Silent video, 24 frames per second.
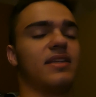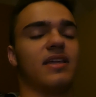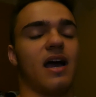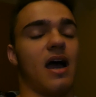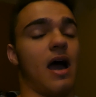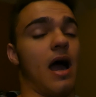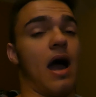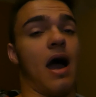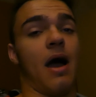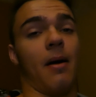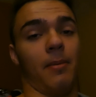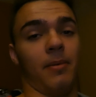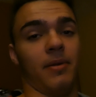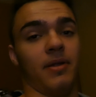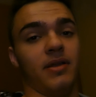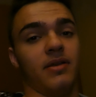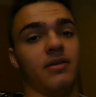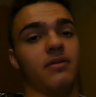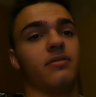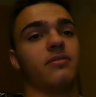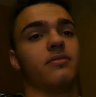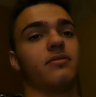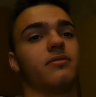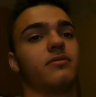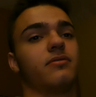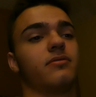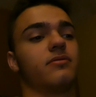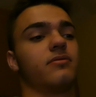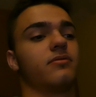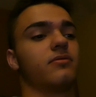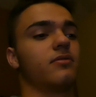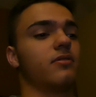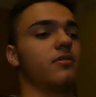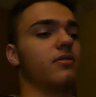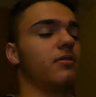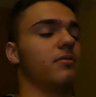I'm in.
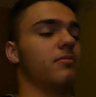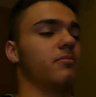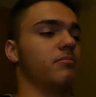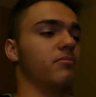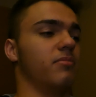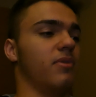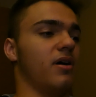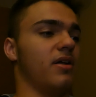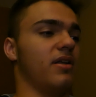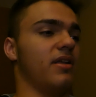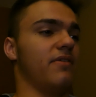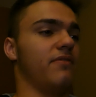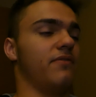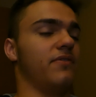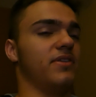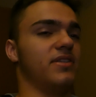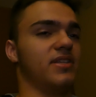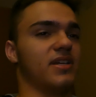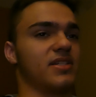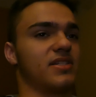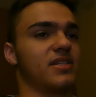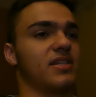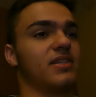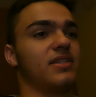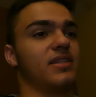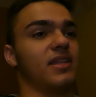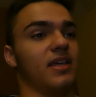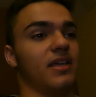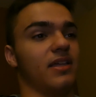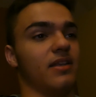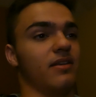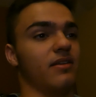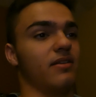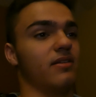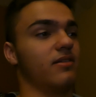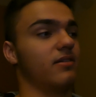But if it doesn't,
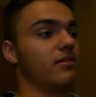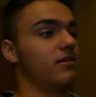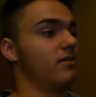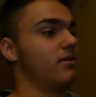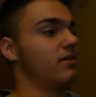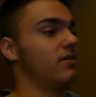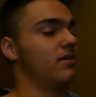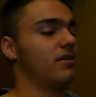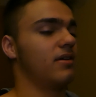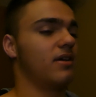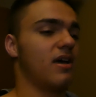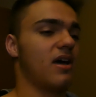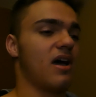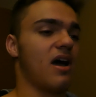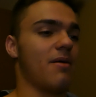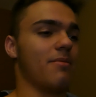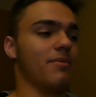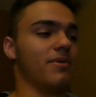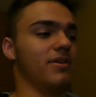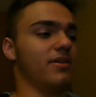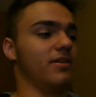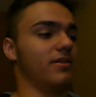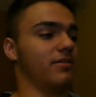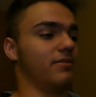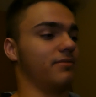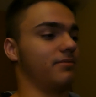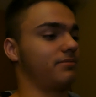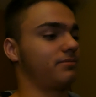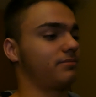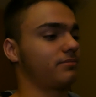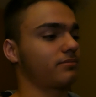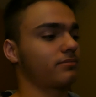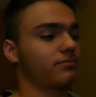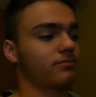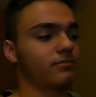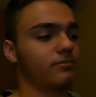then, I mean,
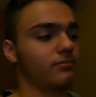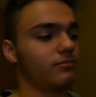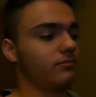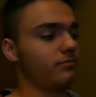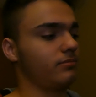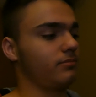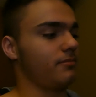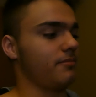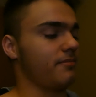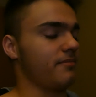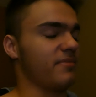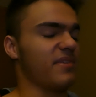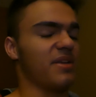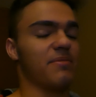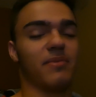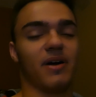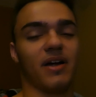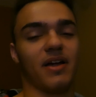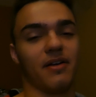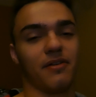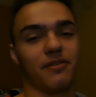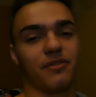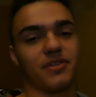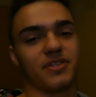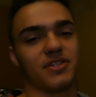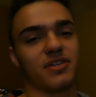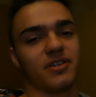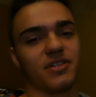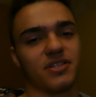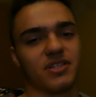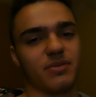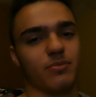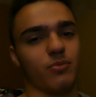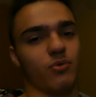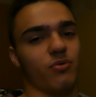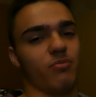my health is
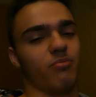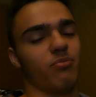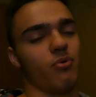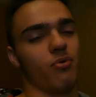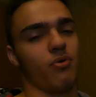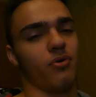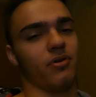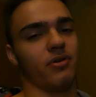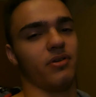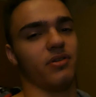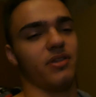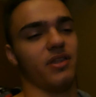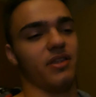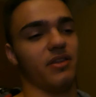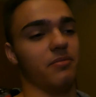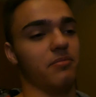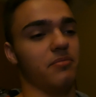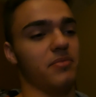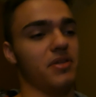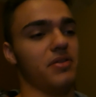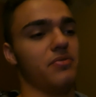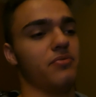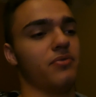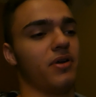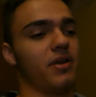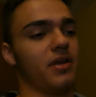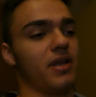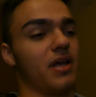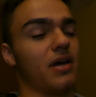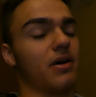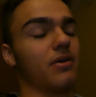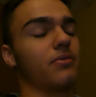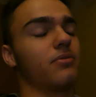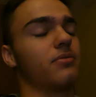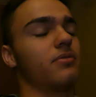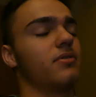honestly more important than me right
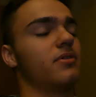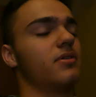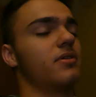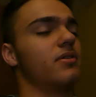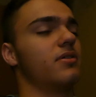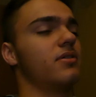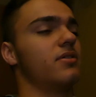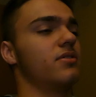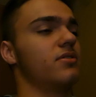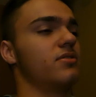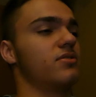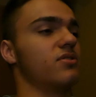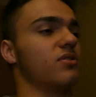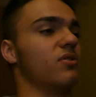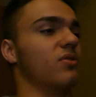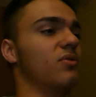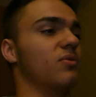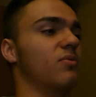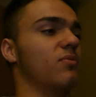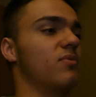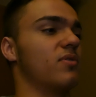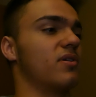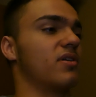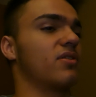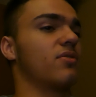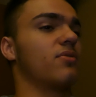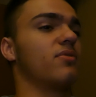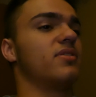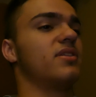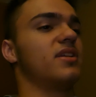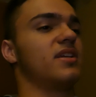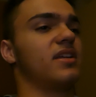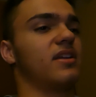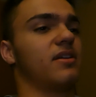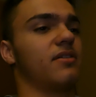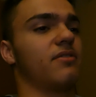now. So we're going to go and
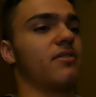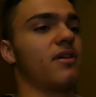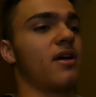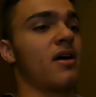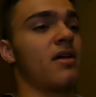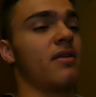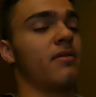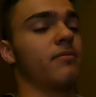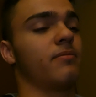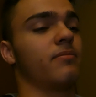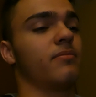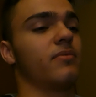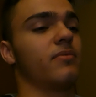take care of that